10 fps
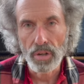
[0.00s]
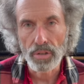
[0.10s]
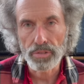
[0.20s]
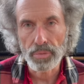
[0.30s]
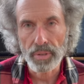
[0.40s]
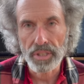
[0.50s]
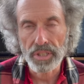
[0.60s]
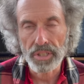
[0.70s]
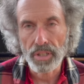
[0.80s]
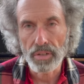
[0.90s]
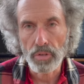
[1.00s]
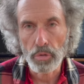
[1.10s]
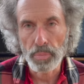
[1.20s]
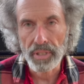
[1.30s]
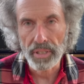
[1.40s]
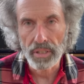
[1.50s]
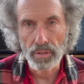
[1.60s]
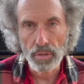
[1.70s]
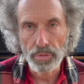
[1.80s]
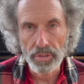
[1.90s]
alteration of opening and
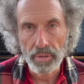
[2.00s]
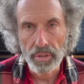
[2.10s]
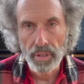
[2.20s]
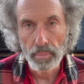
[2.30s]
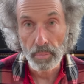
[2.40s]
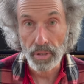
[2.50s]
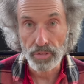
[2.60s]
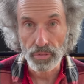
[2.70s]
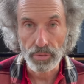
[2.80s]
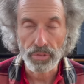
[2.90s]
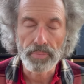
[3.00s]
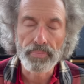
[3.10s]
closing muscles.